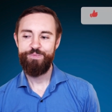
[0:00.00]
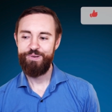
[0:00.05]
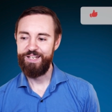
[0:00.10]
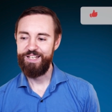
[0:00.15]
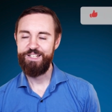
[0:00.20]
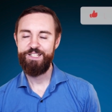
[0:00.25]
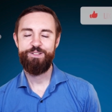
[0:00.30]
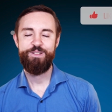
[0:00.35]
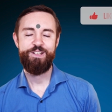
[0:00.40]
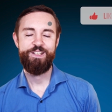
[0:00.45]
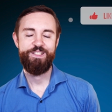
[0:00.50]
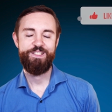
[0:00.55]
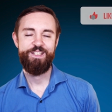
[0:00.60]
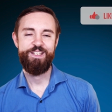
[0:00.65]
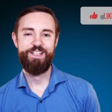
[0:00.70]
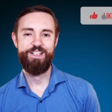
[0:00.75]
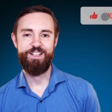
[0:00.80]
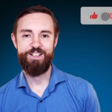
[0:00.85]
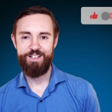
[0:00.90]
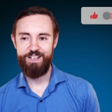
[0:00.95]
please
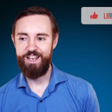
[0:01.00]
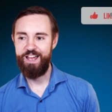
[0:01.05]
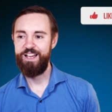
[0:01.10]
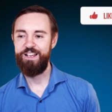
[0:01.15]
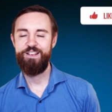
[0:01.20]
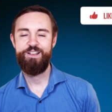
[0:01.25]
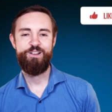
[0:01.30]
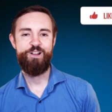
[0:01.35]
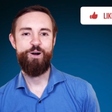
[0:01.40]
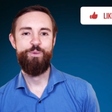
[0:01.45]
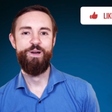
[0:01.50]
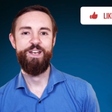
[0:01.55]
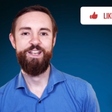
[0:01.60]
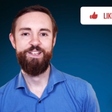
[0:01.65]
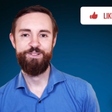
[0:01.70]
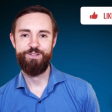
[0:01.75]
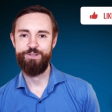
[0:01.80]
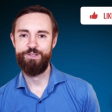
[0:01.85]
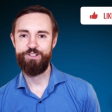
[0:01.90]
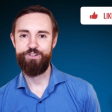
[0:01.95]
consider like, comment,
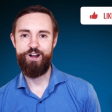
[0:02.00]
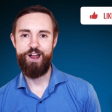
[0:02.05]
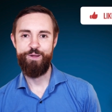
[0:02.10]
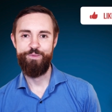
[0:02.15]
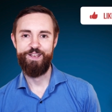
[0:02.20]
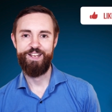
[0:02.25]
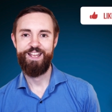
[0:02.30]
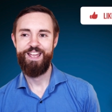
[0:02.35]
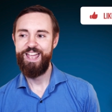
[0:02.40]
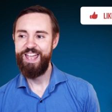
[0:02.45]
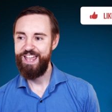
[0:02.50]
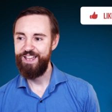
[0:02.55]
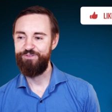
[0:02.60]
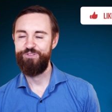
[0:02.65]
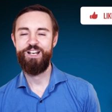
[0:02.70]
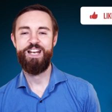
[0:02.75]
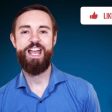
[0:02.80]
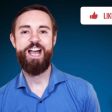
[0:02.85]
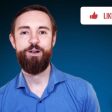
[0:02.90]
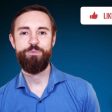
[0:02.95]
and subscribing. It
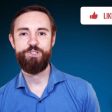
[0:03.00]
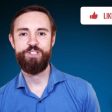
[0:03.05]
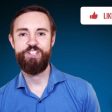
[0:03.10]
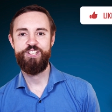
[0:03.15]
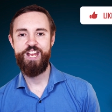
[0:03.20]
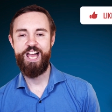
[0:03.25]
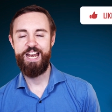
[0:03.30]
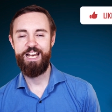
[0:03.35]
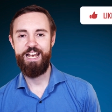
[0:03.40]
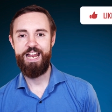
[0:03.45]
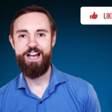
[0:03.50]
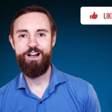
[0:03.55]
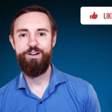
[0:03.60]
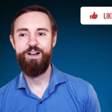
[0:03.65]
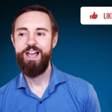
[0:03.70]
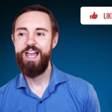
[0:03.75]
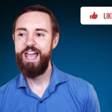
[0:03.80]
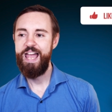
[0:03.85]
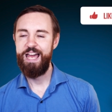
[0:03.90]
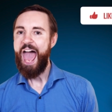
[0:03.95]
really helps the channel out
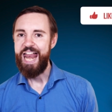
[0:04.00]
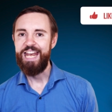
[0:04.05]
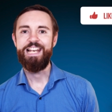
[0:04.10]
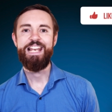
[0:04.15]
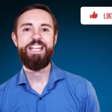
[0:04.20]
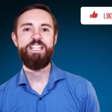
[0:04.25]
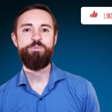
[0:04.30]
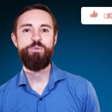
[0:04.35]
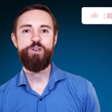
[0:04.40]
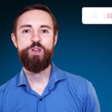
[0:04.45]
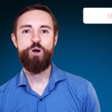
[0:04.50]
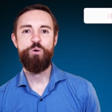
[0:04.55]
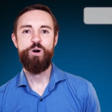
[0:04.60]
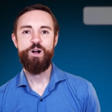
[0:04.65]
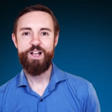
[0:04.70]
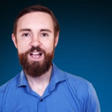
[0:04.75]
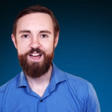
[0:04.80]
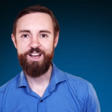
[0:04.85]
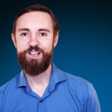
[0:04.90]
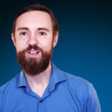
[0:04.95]
and it lets me know
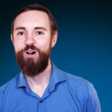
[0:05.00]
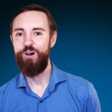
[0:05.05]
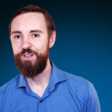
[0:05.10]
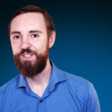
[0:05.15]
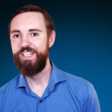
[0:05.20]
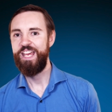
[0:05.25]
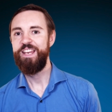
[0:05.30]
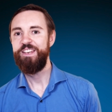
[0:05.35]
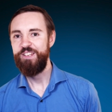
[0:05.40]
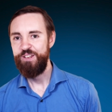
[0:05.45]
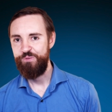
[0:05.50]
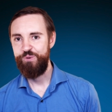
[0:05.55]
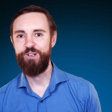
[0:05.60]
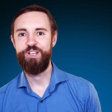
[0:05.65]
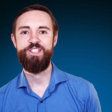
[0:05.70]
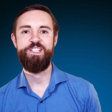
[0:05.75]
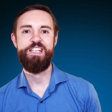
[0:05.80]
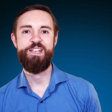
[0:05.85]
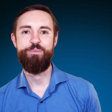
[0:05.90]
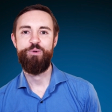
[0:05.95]
what kind of content you
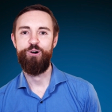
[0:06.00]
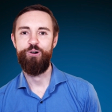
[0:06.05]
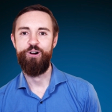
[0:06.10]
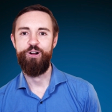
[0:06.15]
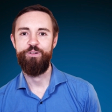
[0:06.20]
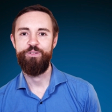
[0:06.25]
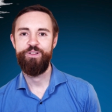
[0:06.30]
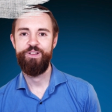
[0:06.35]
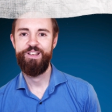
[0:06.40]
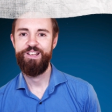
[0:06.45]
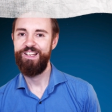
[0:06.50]
want to see more of.